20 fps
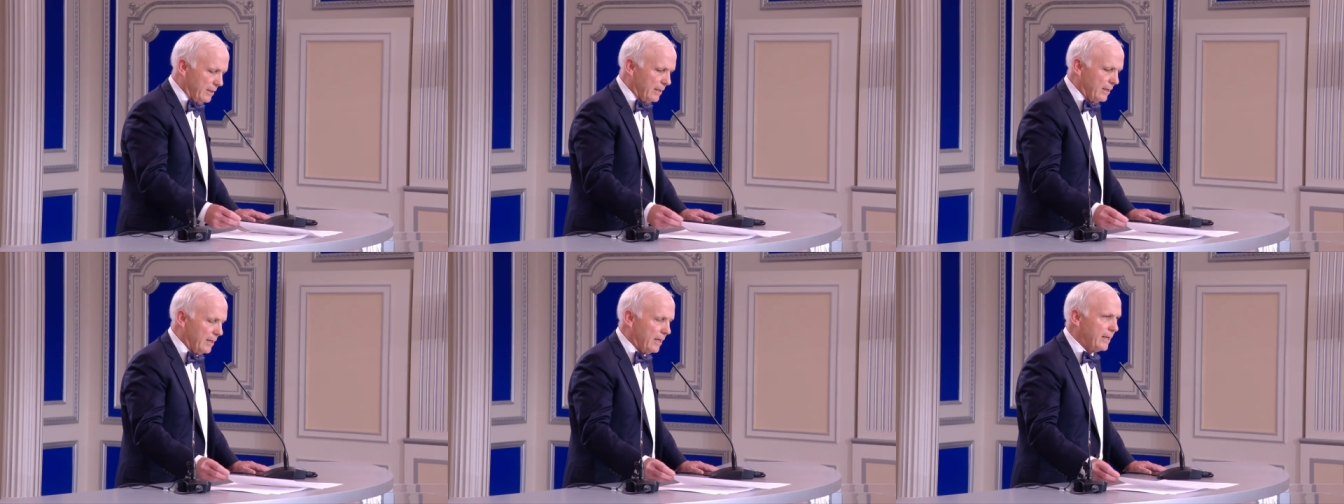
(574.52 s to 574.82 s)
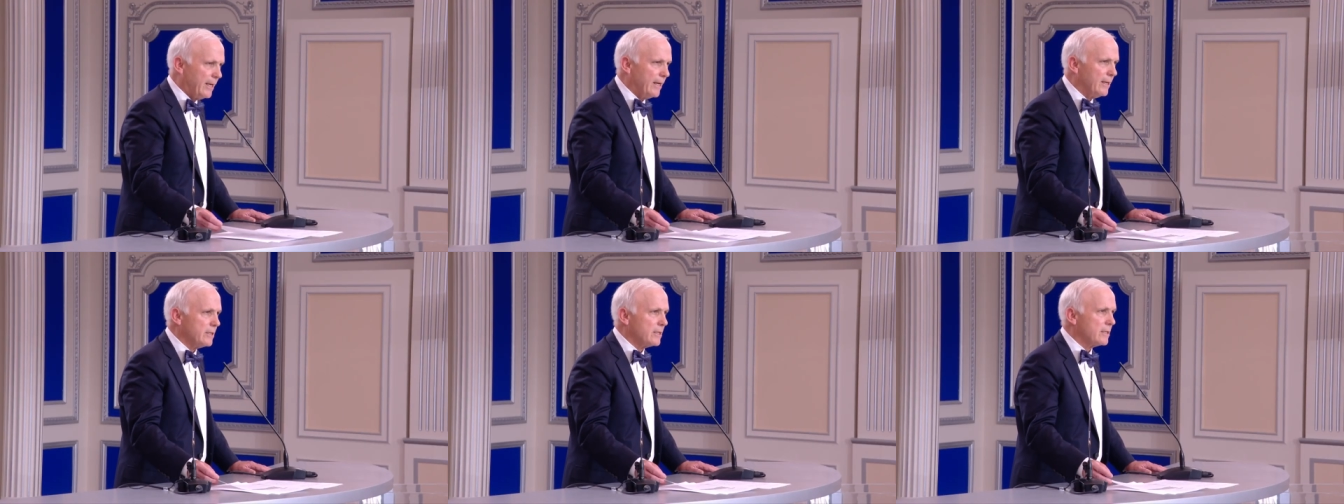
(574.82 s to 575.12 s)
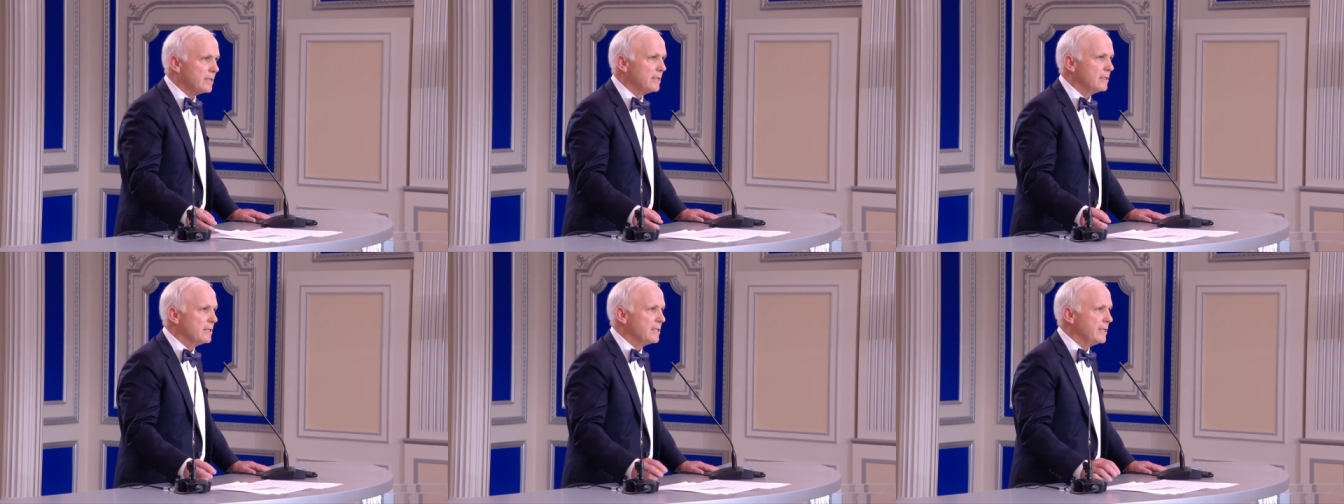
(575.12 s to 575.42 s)

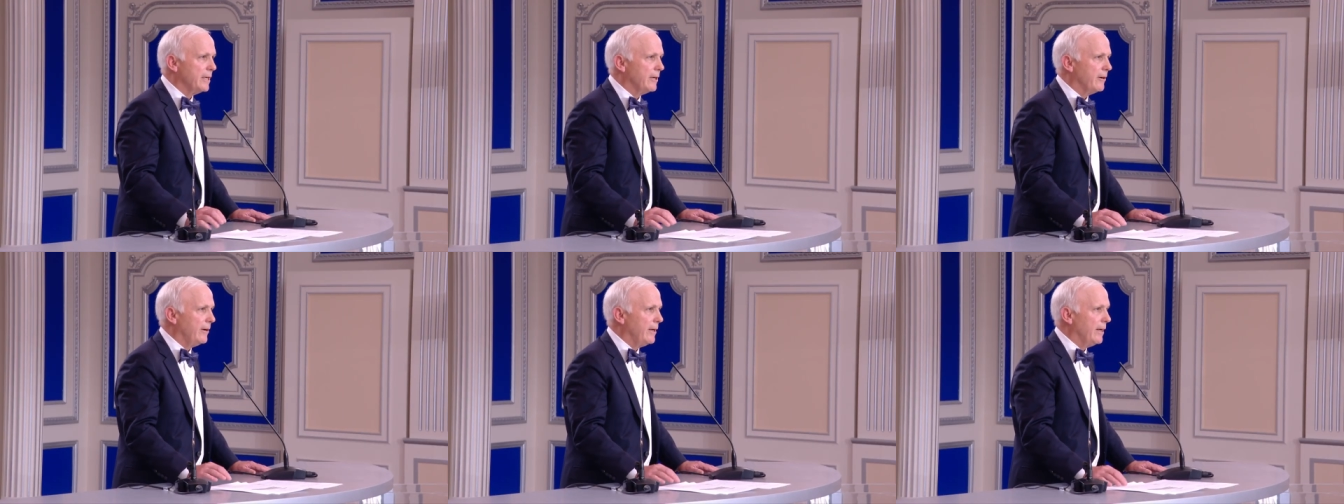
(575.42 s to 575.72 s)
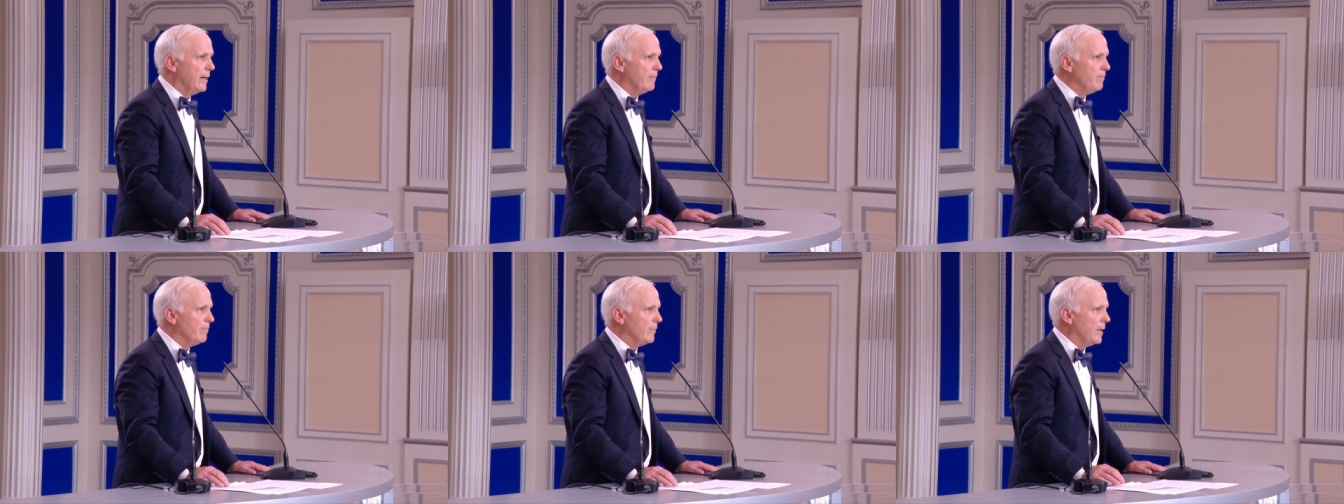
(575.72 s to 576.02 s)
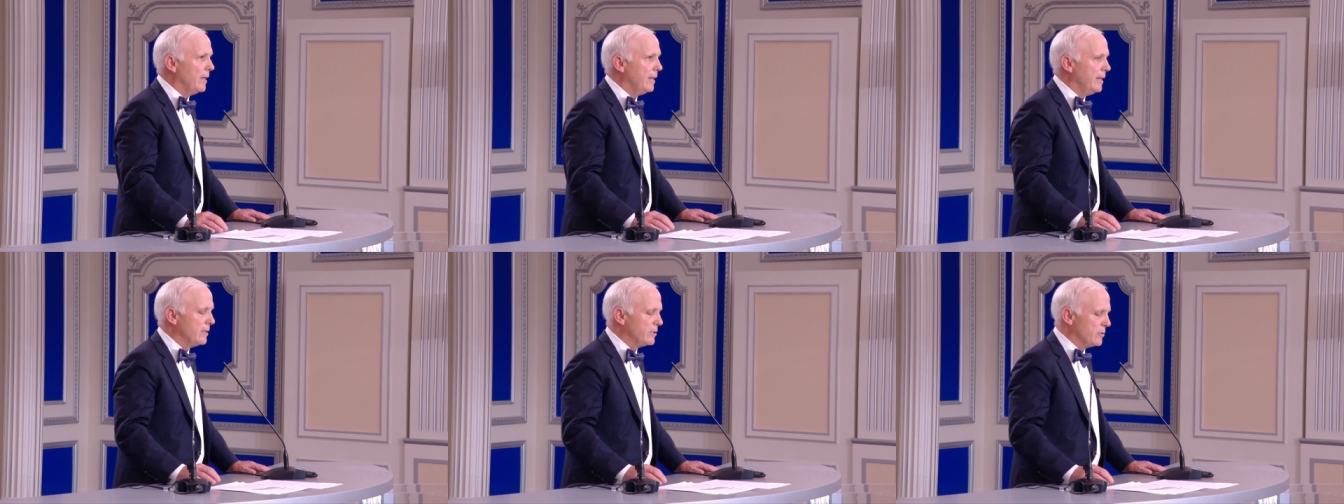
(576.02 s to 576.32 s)
against Syria
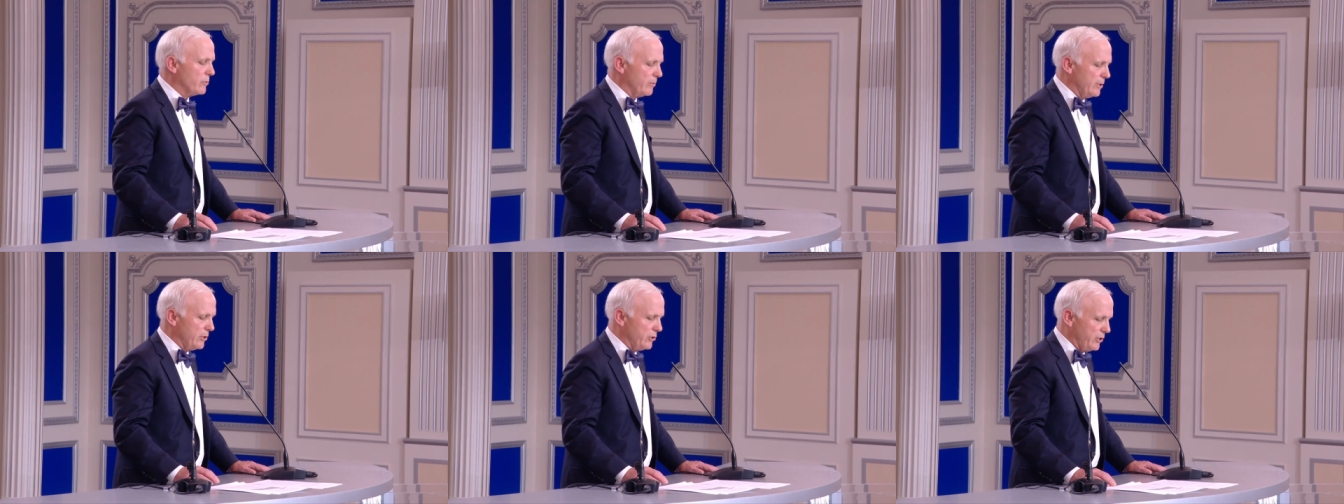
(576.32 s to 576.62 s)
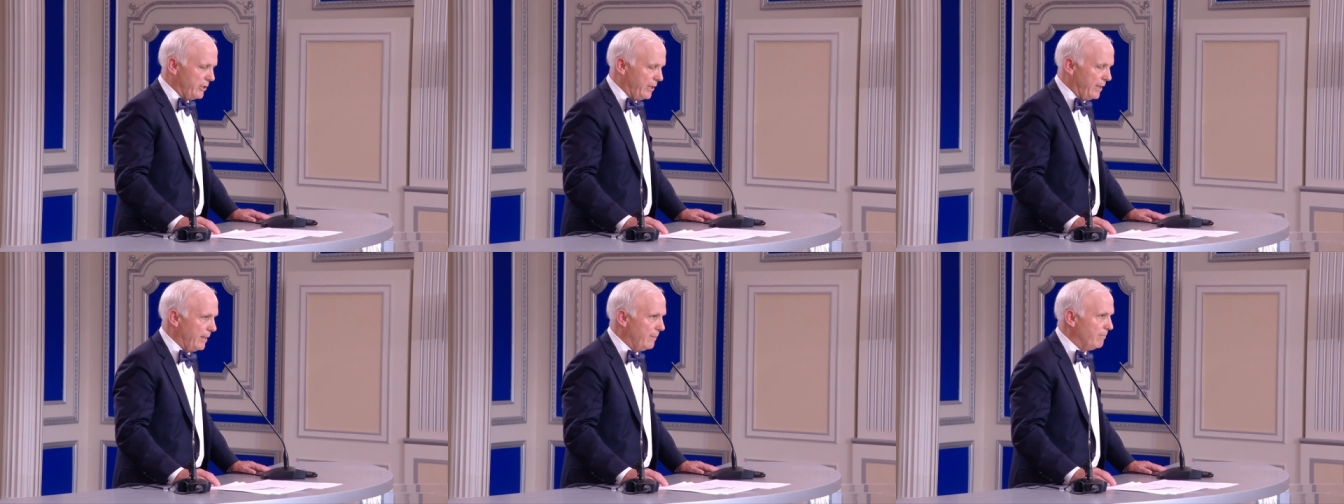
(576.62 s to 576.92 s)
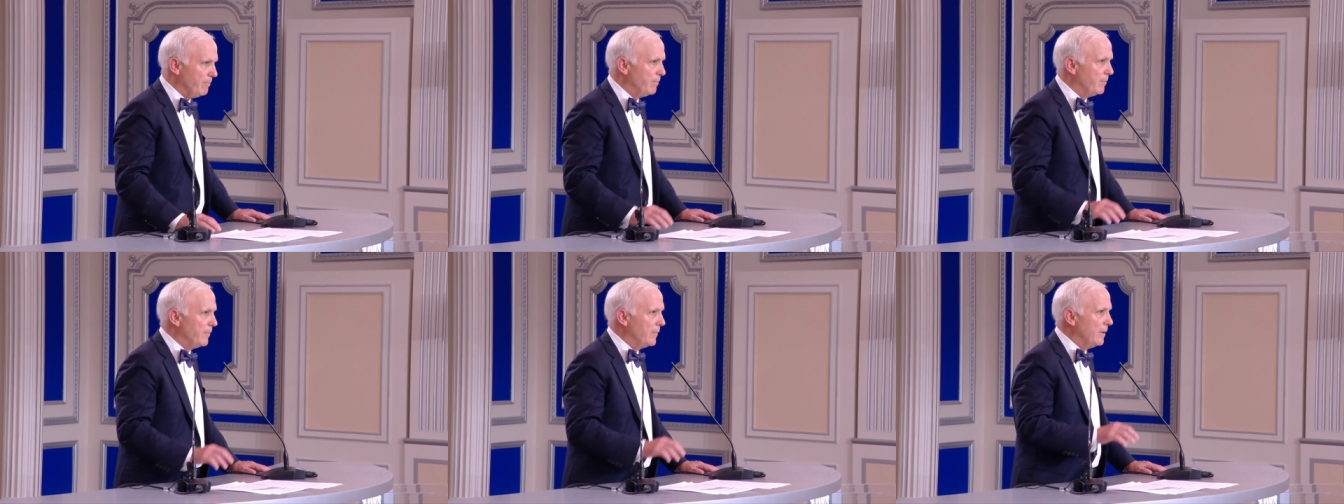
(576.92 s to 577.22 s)
and its
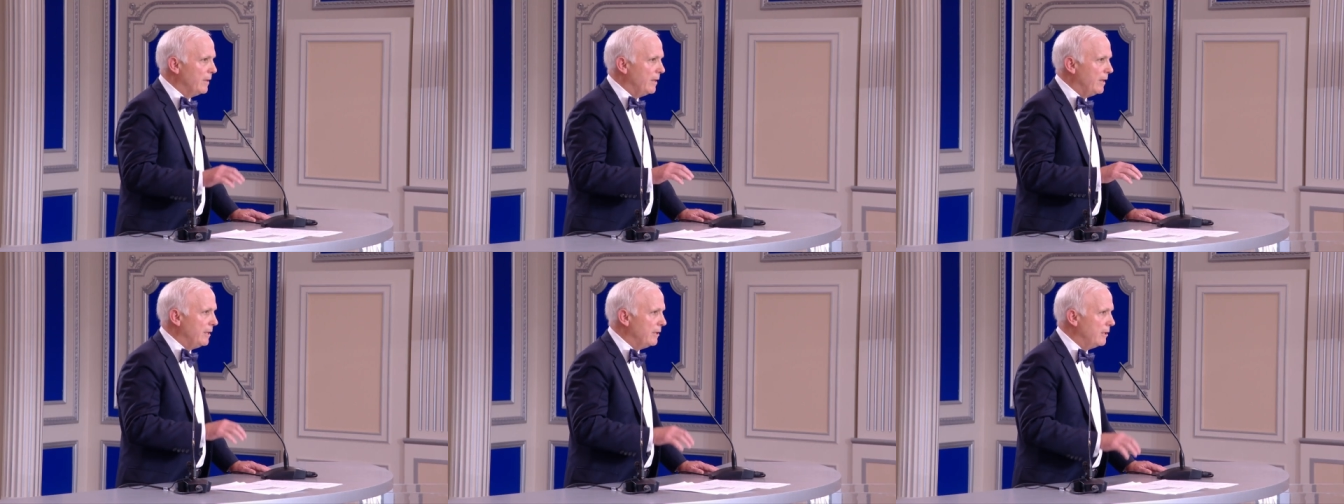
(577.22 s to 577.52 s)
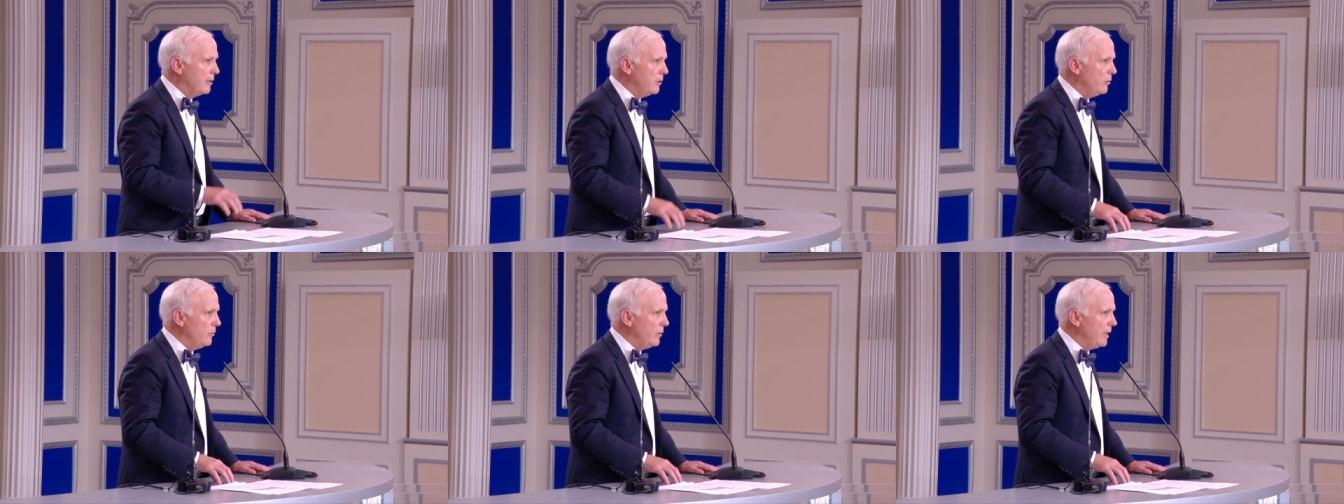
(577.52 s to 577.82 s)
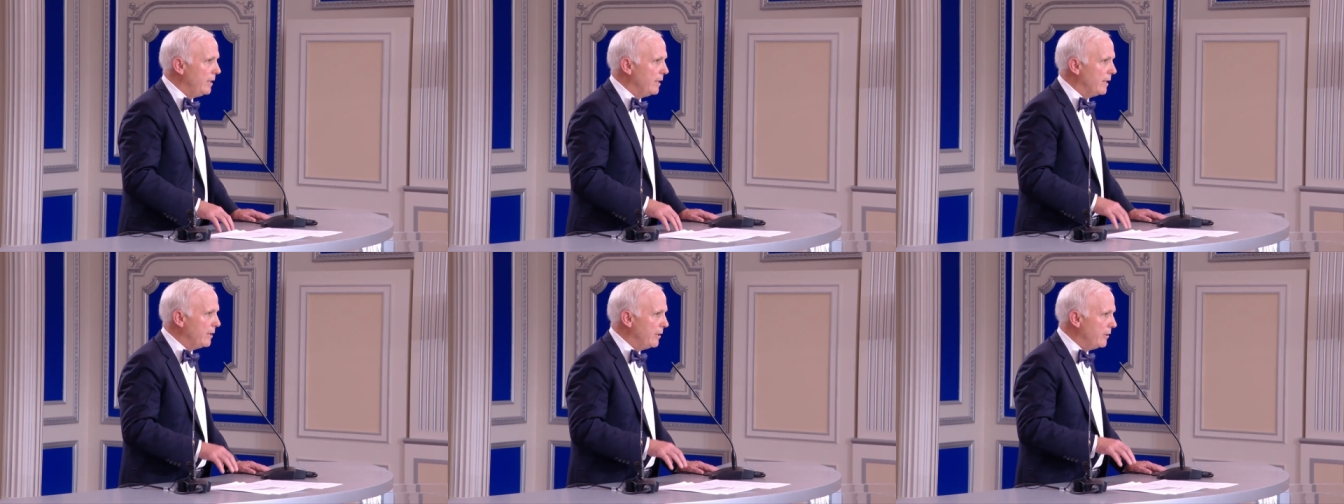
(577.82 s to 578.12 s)
regime,
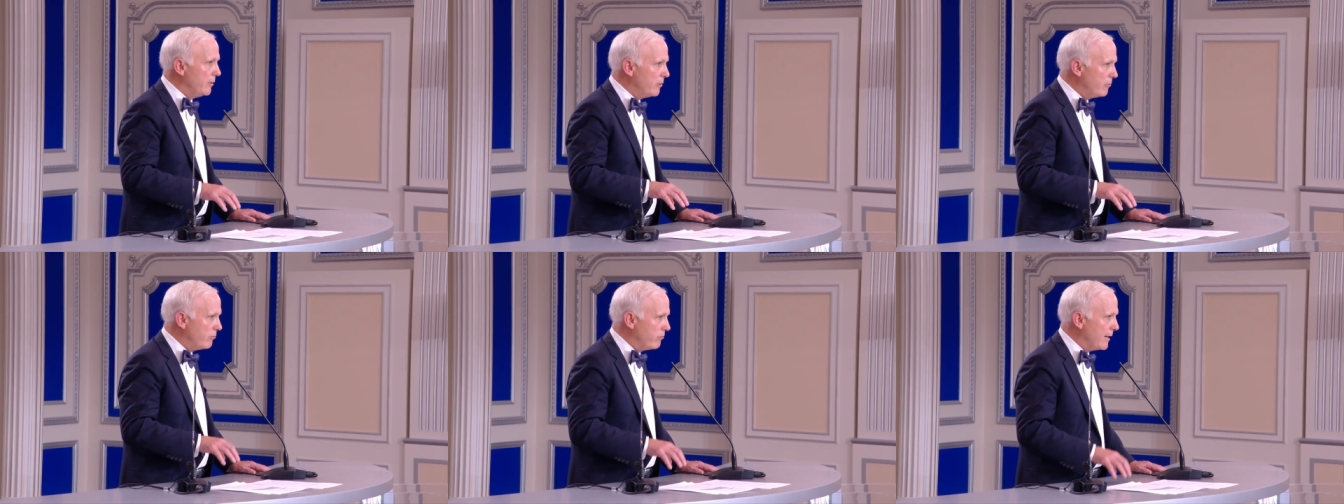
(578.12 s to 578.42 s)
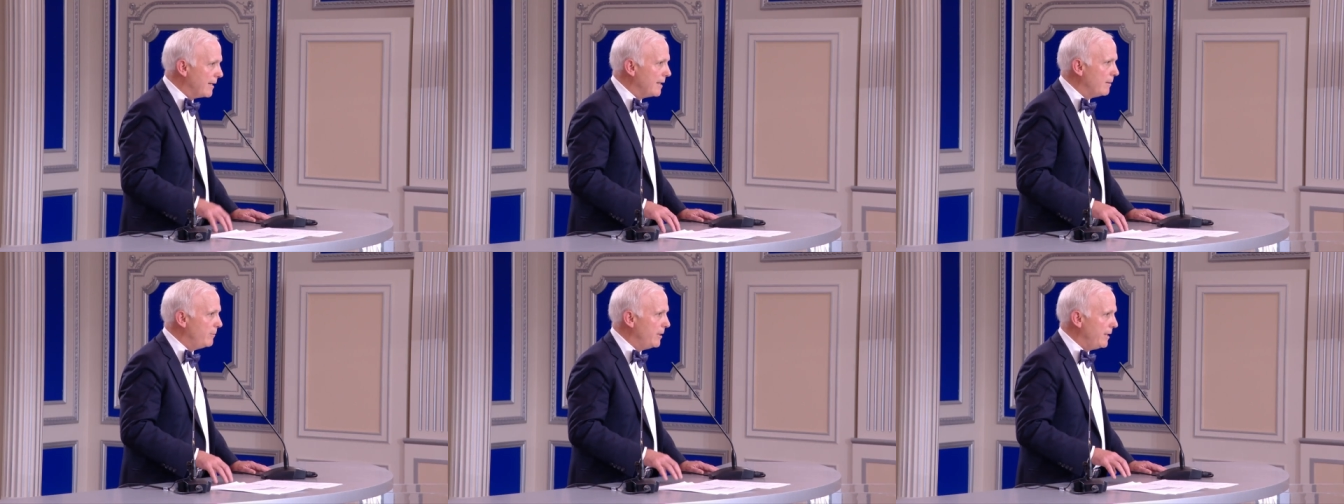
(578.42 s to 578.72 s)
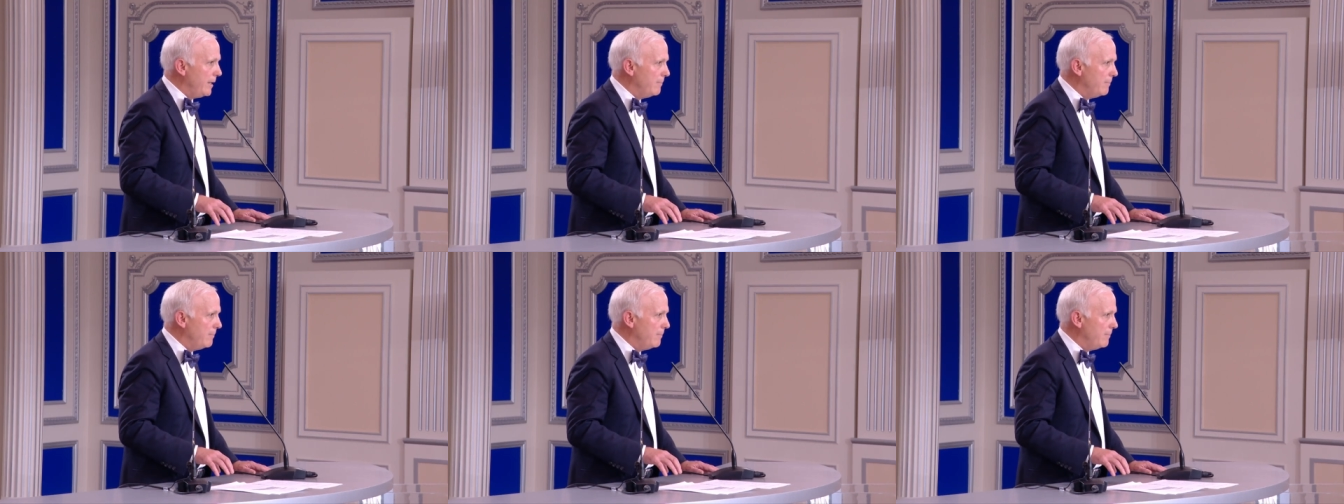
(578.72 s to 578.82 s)
including an incredibly